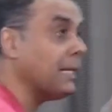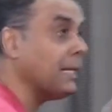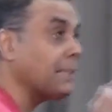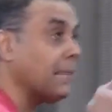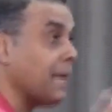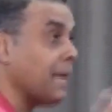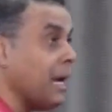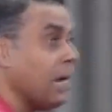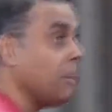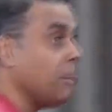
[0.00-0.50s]

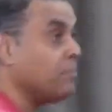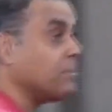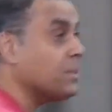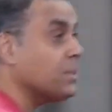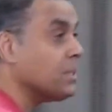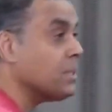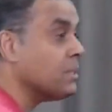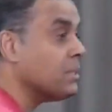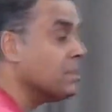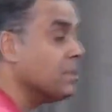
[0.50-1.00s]
that
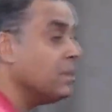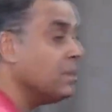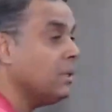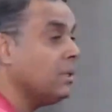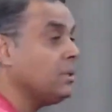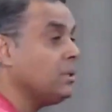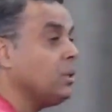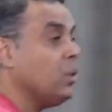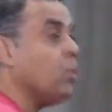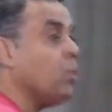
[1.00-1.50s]
comes
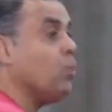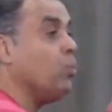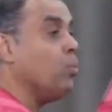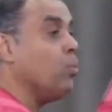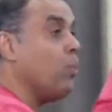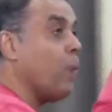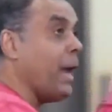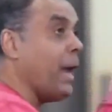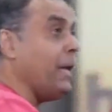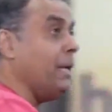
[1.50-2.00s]

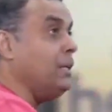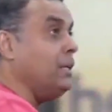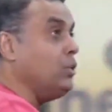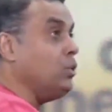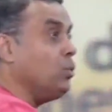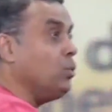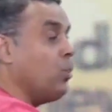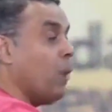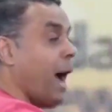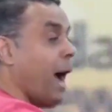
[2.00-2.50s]
when
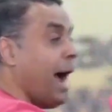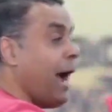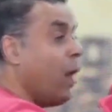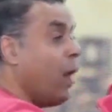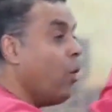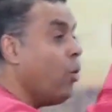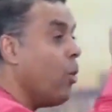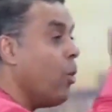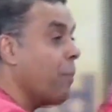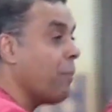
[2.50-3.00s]
you are
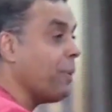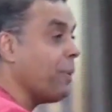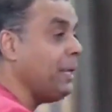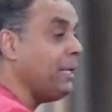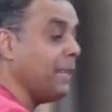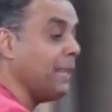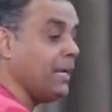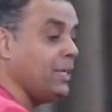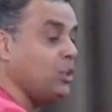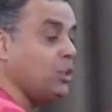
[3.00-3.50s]

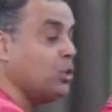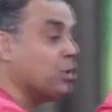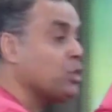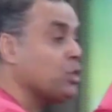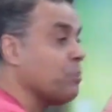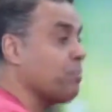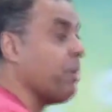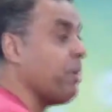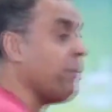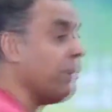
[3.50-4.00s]
open in your
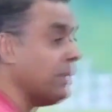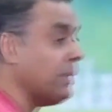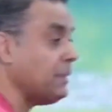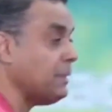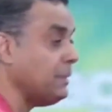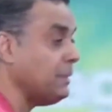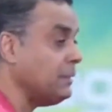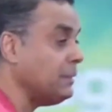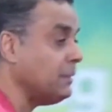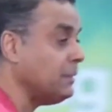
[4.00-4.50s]

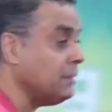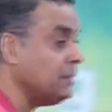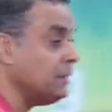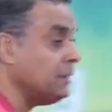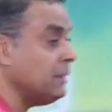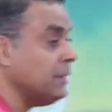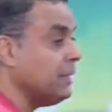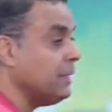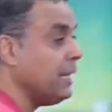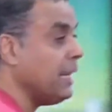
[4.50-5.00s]
spirit
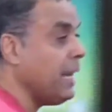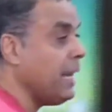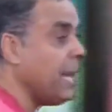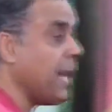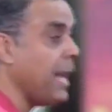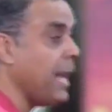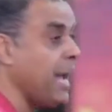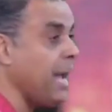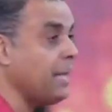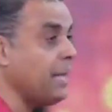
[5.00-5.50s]

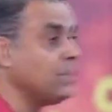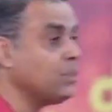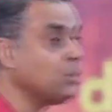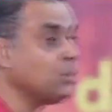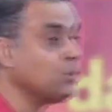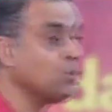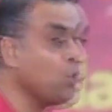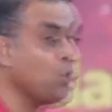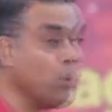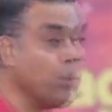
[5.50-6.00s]

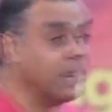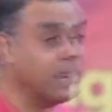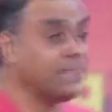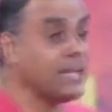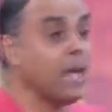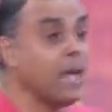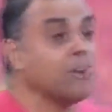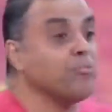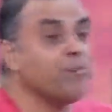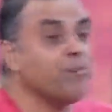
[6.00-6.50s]

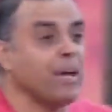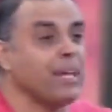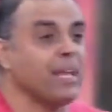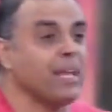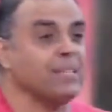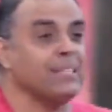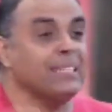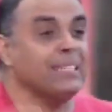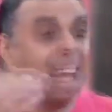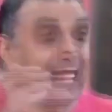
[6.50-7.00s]
towards a
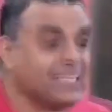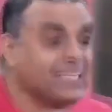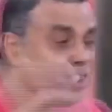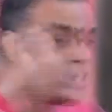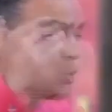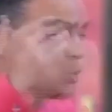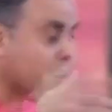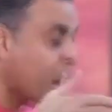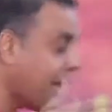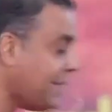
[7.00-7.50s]
father. You see, that
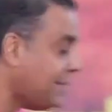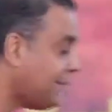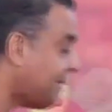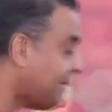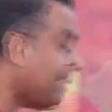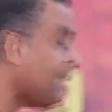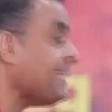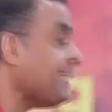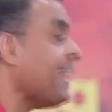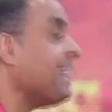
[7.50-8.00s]
is why
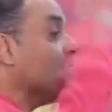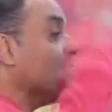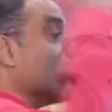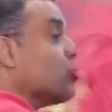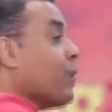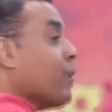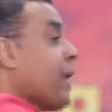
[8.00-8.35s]
Satan